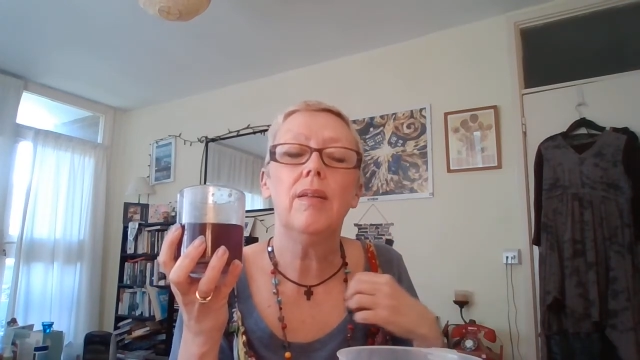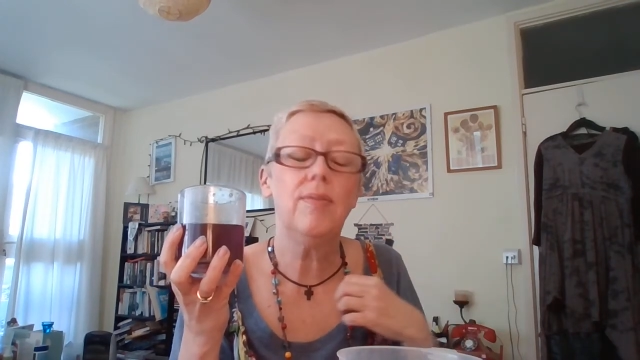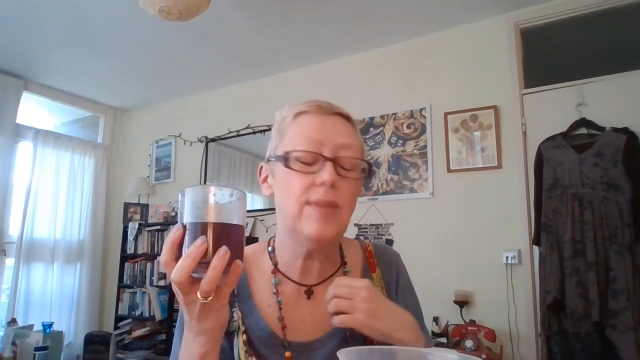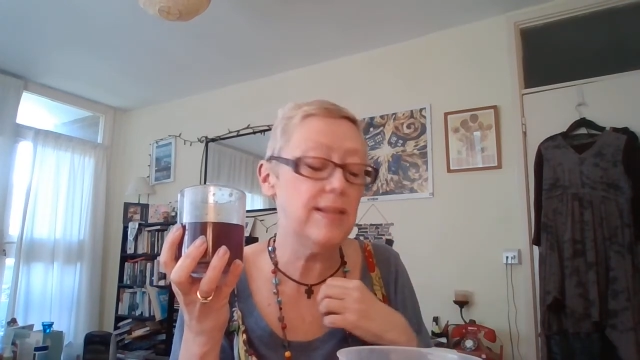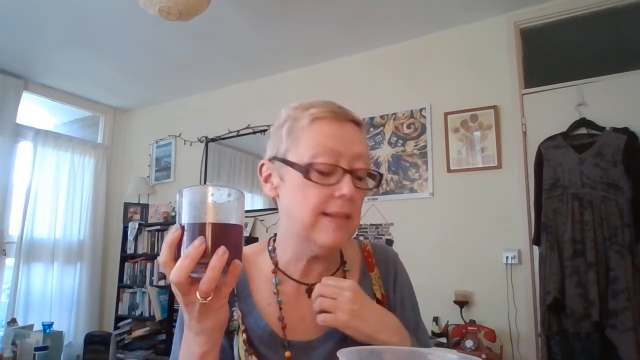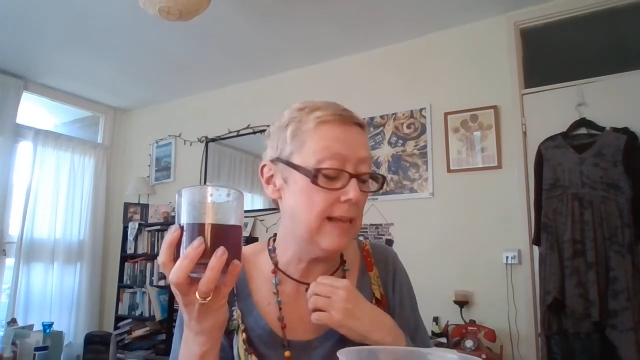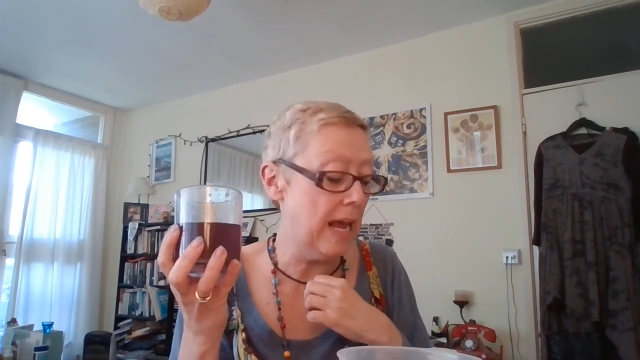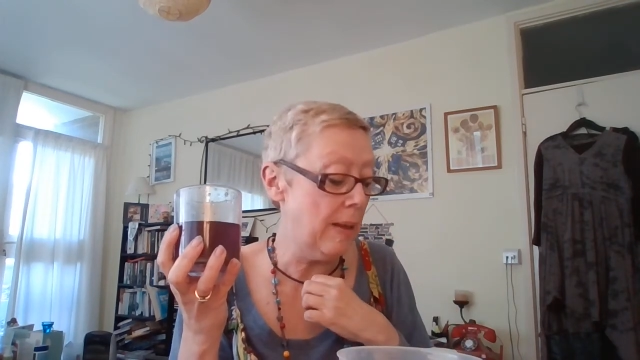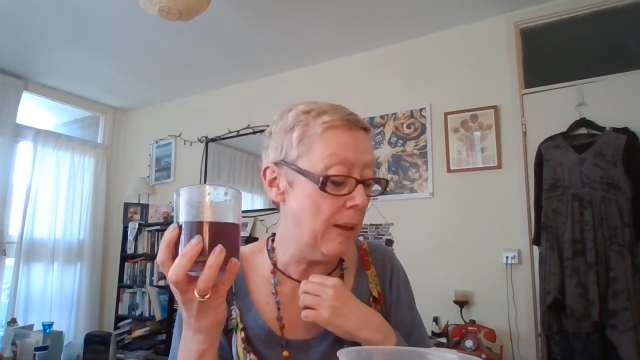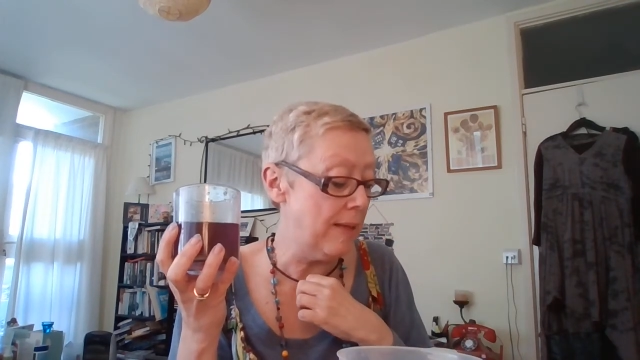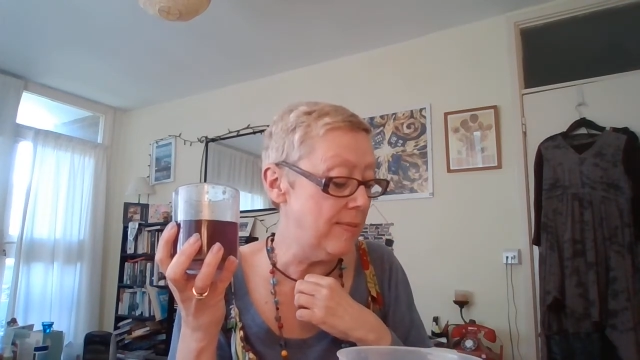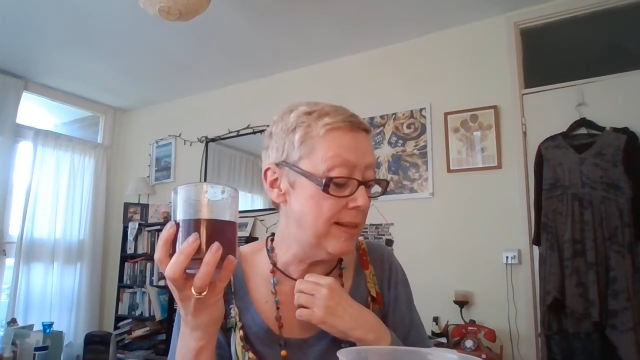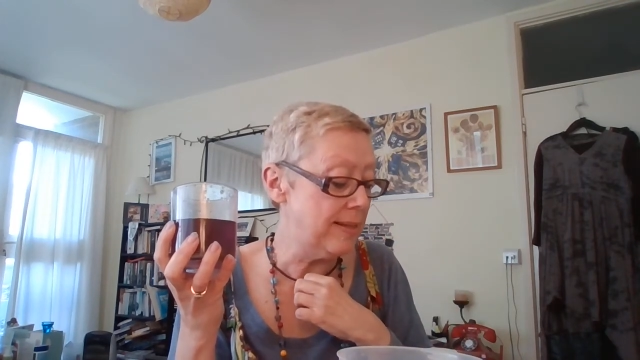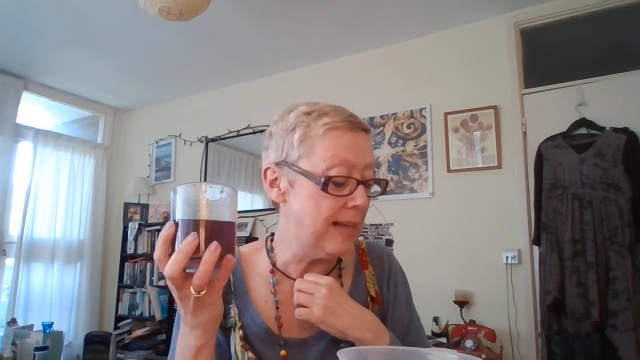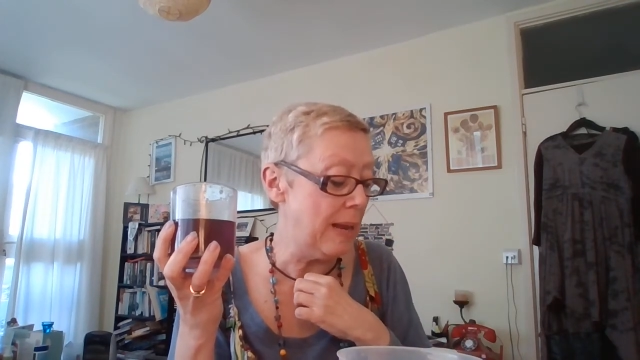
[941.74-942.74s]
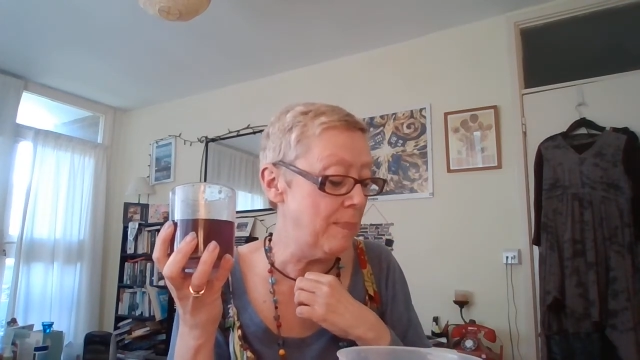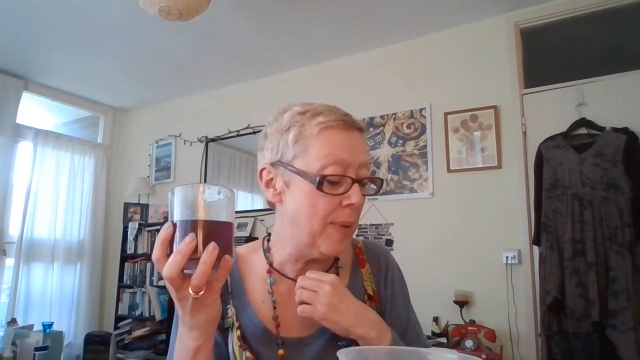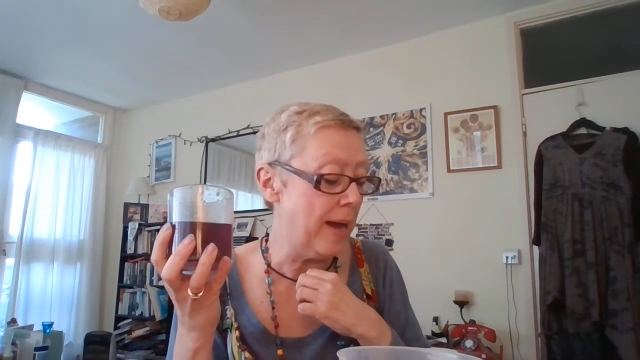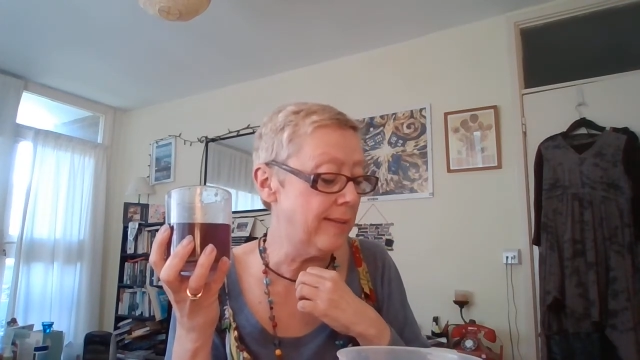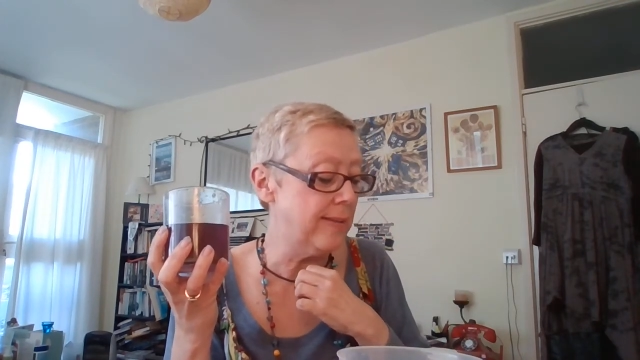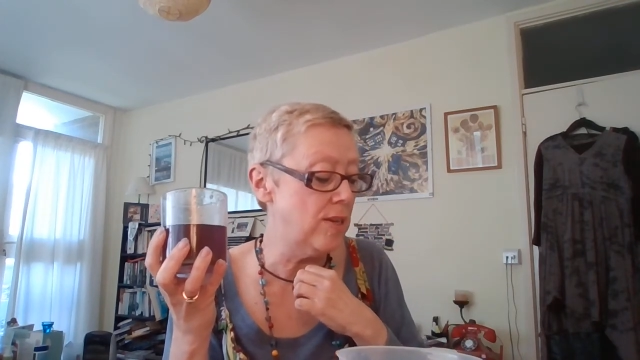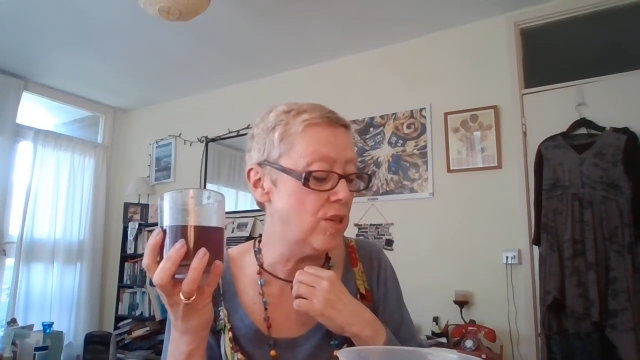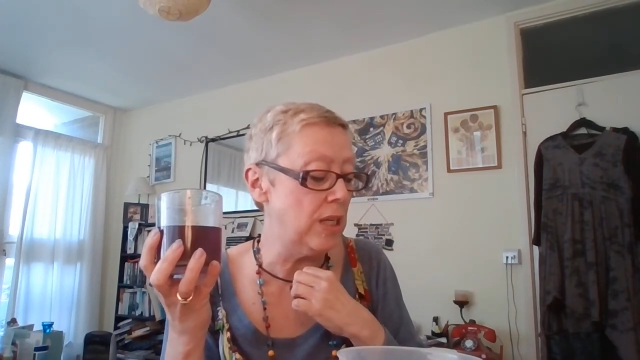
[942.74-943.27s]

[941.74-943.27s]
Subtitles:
in the same passage